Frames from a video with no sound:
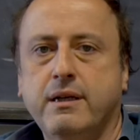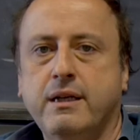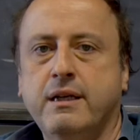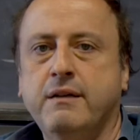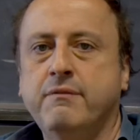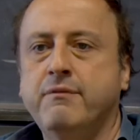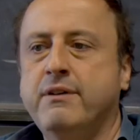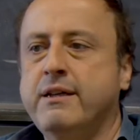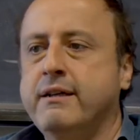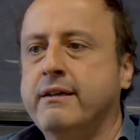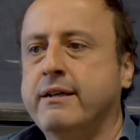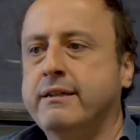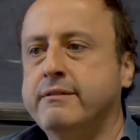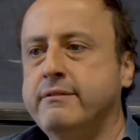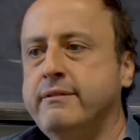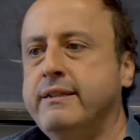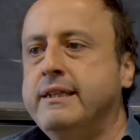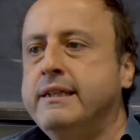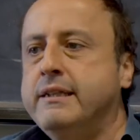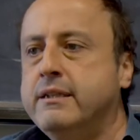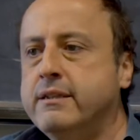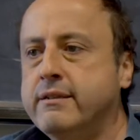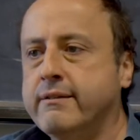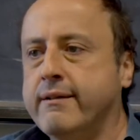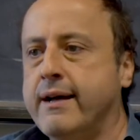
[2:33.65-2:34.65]
and they are
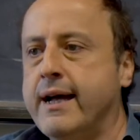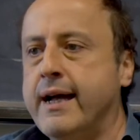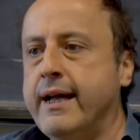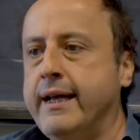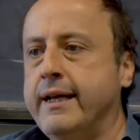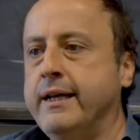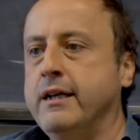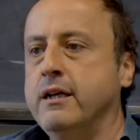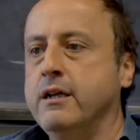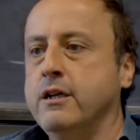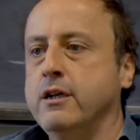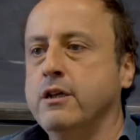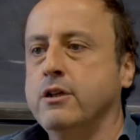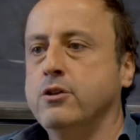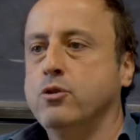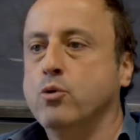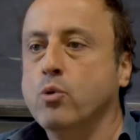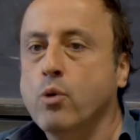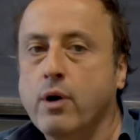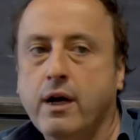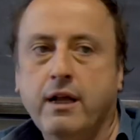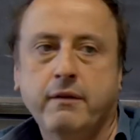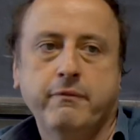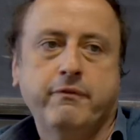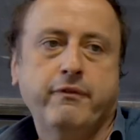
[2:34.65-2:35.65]
really trying
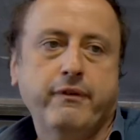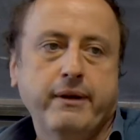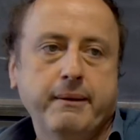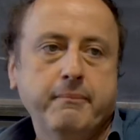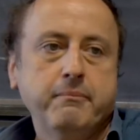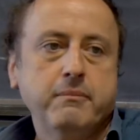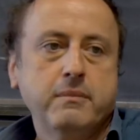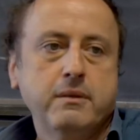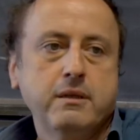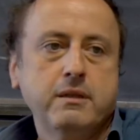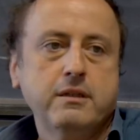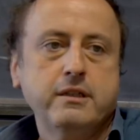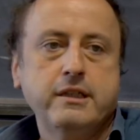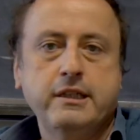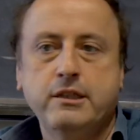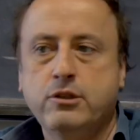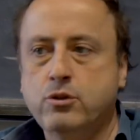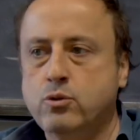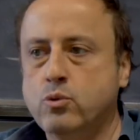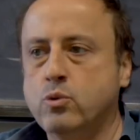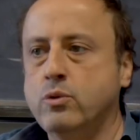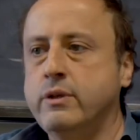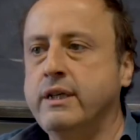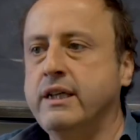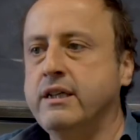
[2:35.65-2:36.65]
to help them
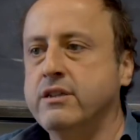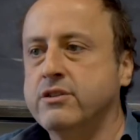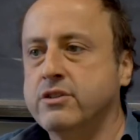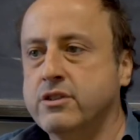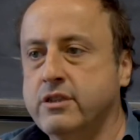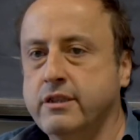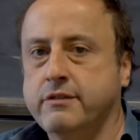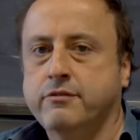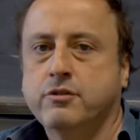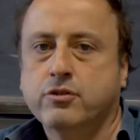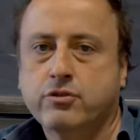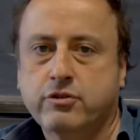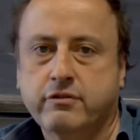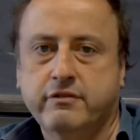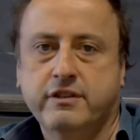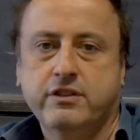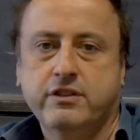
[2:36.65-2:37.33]
in doing serious